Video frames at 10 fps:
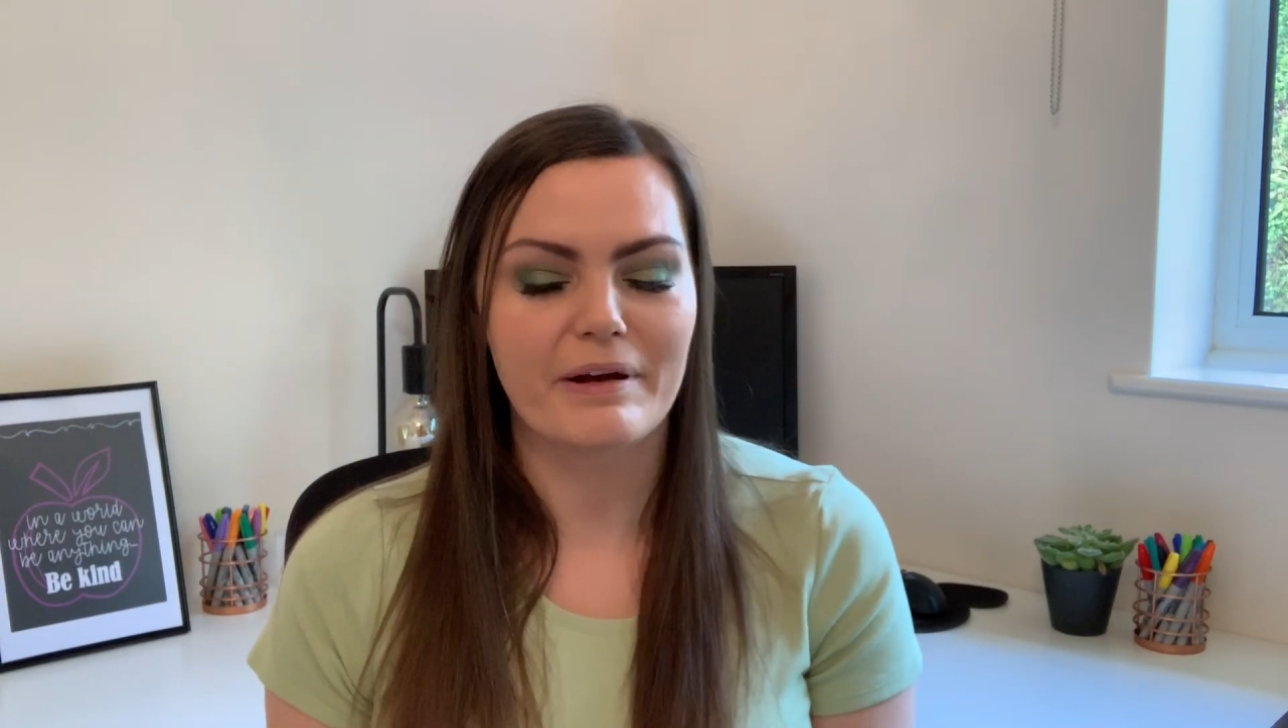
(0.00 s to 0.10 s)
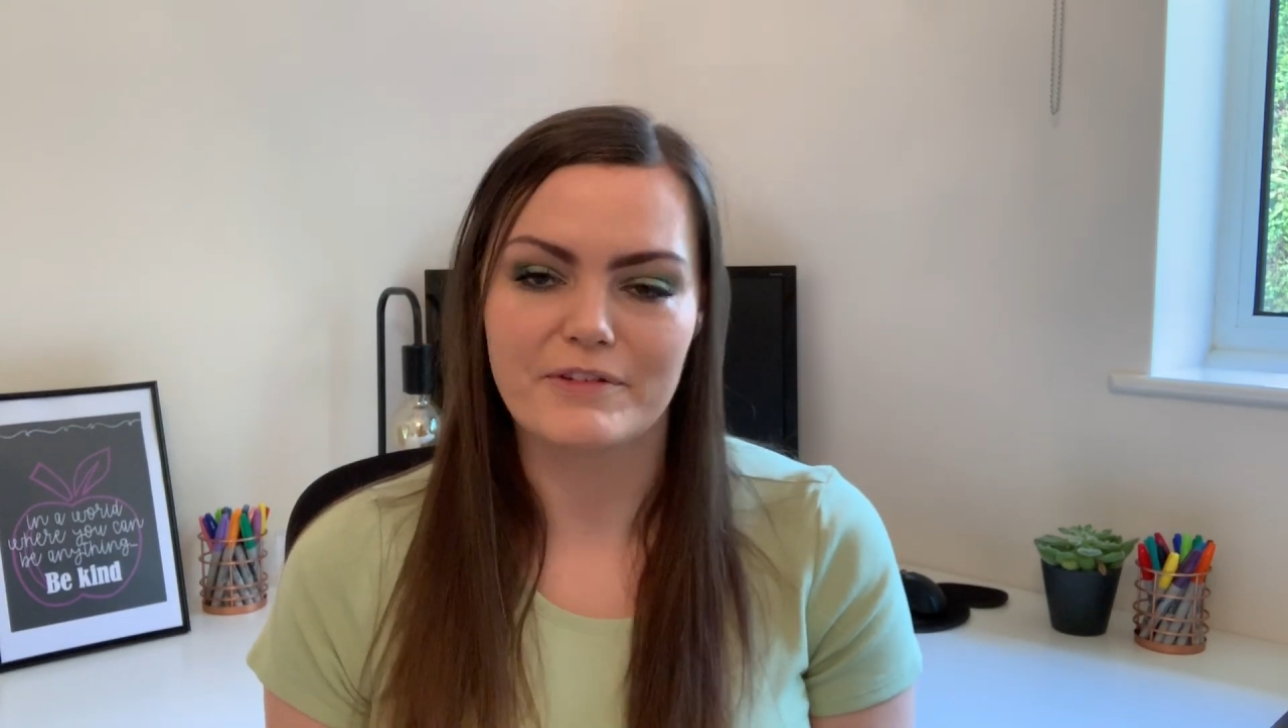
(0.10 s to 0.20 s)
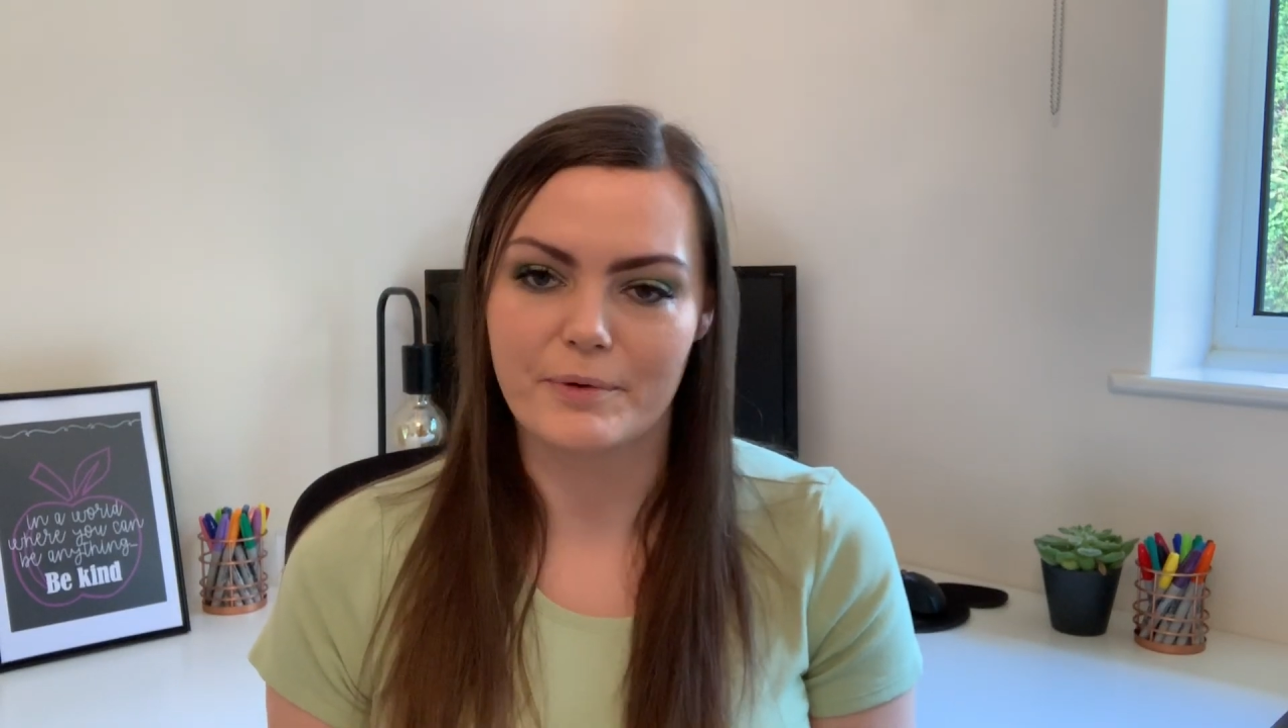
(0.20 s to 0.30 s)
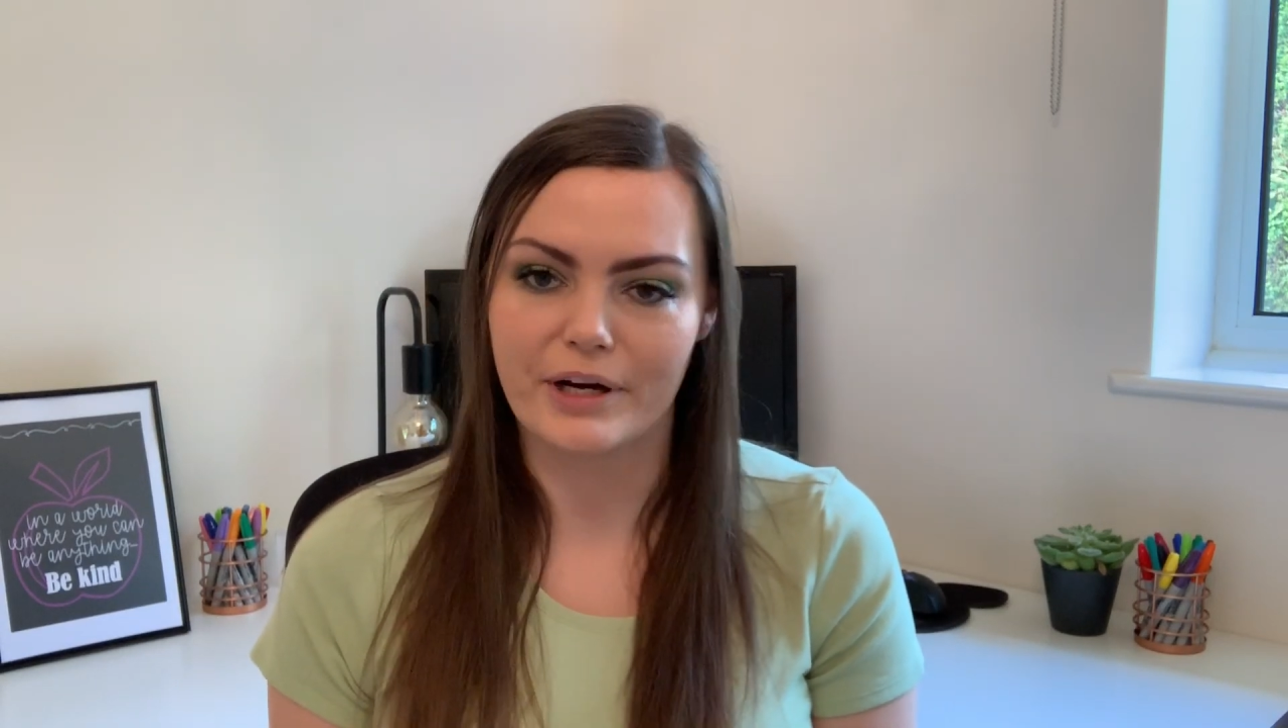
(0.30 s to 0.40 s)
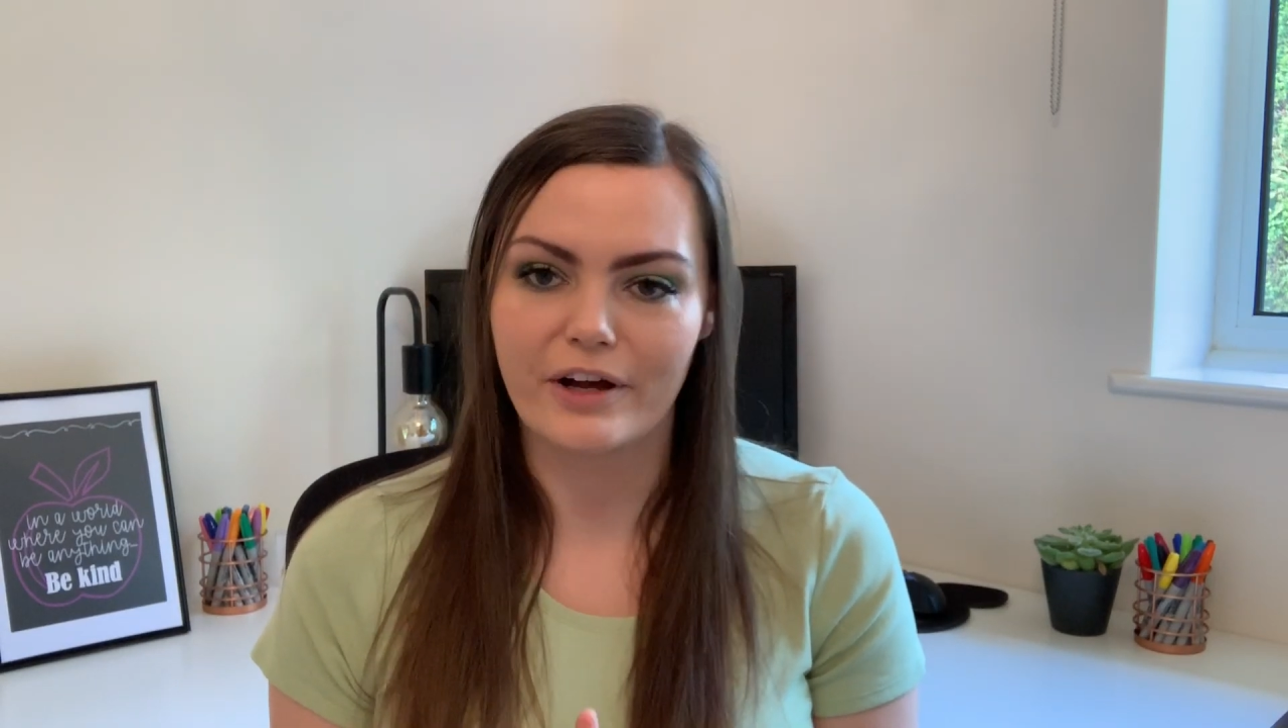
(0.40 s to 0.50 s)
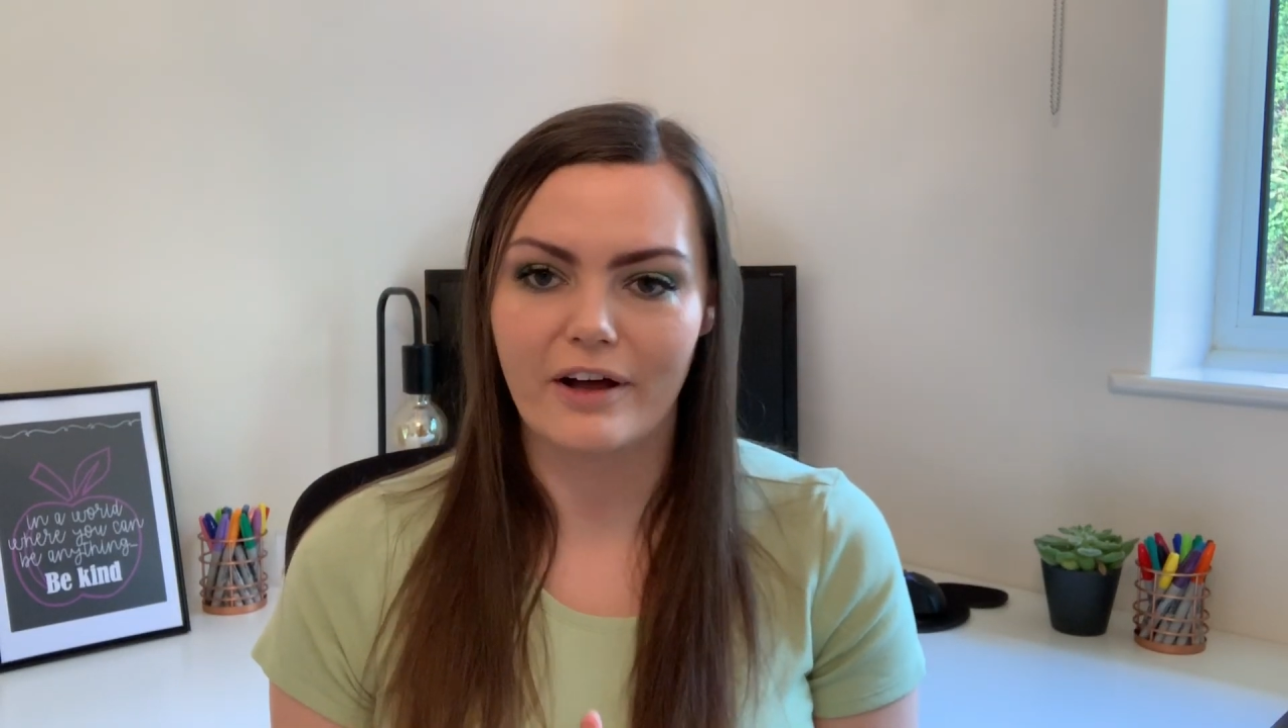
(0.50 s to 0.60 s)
whatever you want to